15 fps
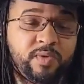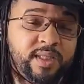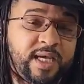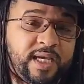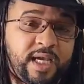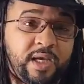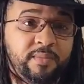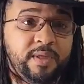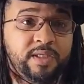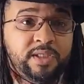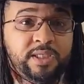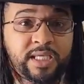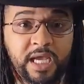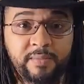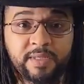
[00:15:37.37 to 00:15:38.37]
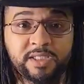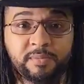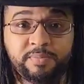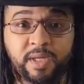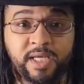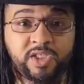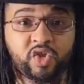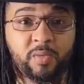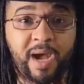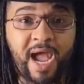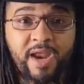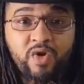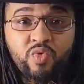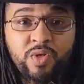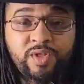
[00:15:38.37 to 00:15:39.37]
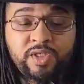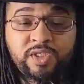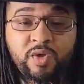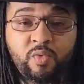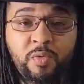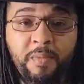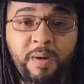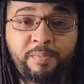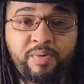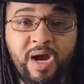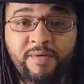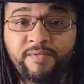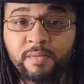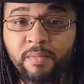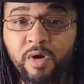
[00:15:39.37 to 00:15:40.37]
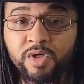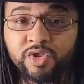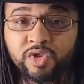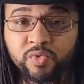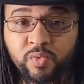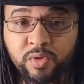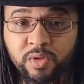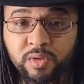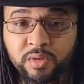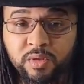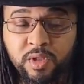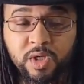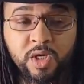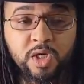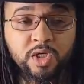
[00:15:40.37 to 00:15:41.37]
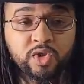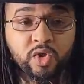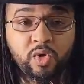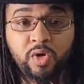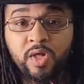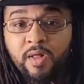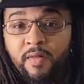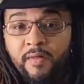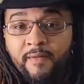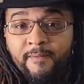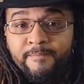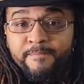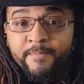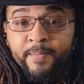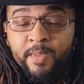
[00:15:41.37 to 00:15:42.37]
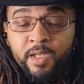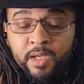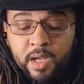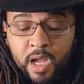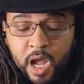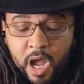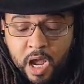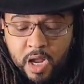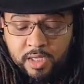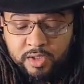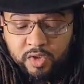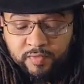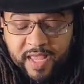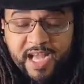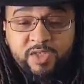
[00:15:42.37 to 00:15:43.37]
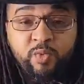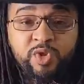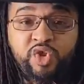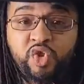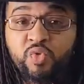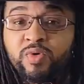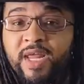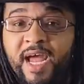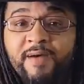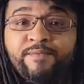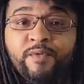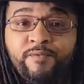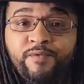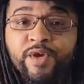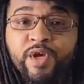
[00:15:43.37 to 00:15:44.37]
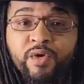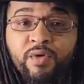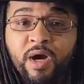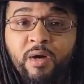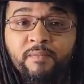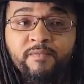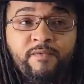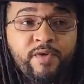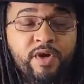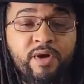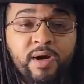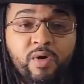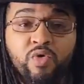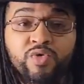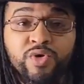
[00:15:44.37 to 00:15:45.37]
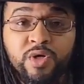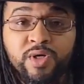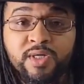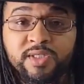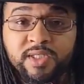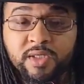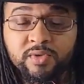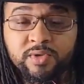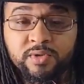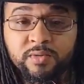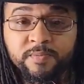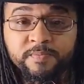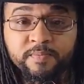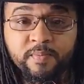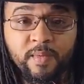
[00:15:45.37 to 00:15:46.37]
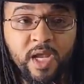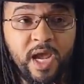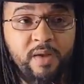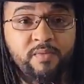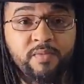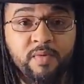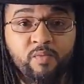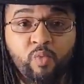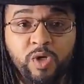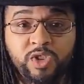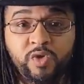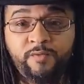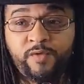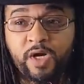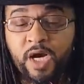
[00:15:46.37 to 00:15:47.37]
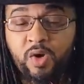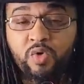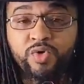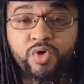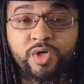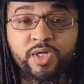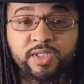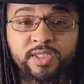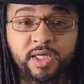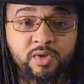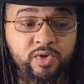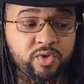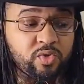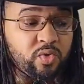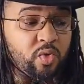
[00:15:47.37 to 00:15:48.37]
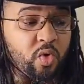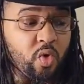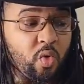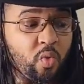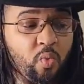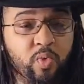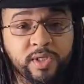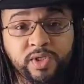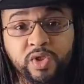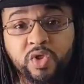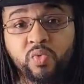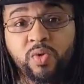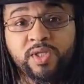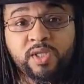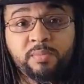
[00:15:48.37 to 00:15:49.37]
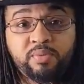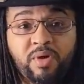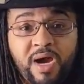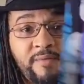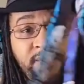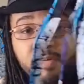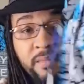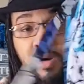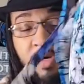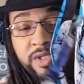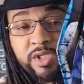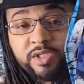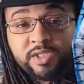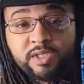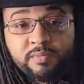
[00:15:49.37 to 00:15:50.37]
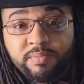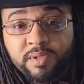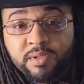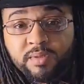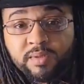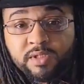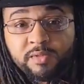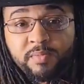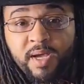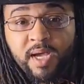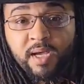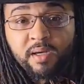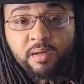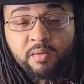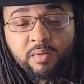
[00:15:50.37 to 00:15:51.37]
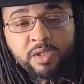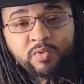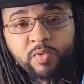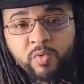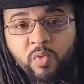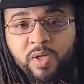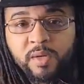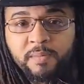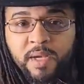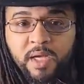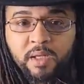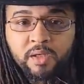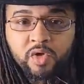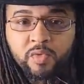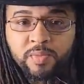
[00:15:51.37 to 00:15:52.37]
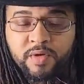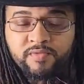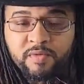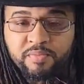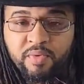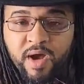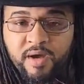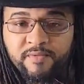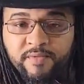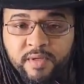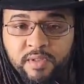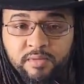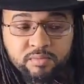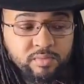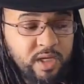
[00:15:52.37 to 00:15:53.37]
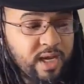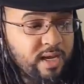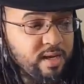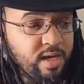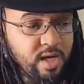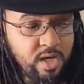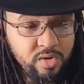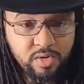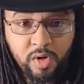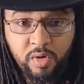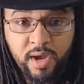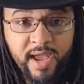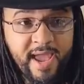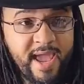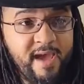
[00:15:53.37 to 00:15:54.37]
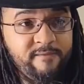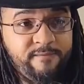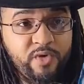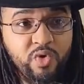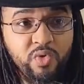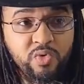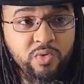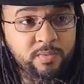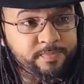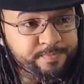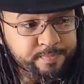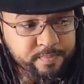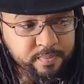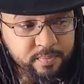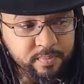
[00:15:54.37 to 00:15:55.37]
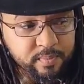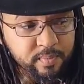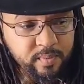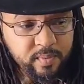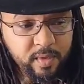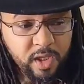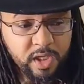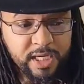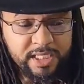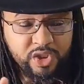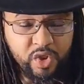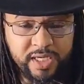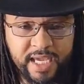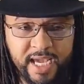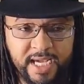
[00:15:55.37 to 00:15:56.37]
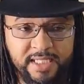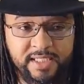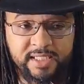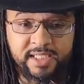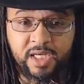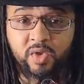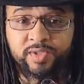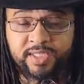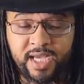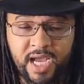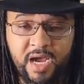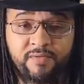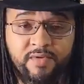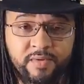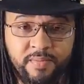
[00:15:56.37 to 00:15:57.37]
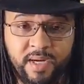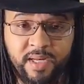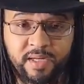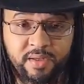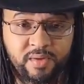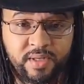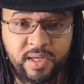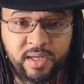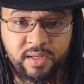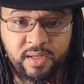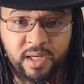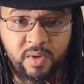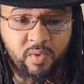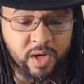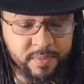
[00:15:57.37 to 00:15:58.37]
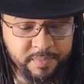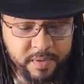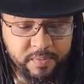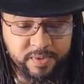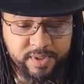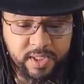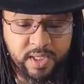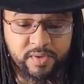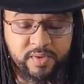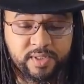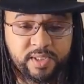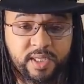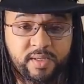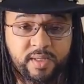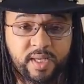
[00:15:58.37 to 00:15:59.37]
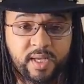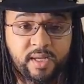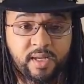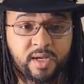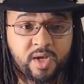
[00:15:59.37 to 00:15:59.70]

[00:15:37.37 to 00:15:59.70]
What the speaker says: that came into play. So I understood what my profit margins were. So that's what you would have to figure out. Figure out who you're going to sell to. And once you figure out who you're going to sell to, what do you want the profit margins to be on this bag? Because we want to make a little bit of a profit. Because you can't sell to everybody, okay? I want people to understand that.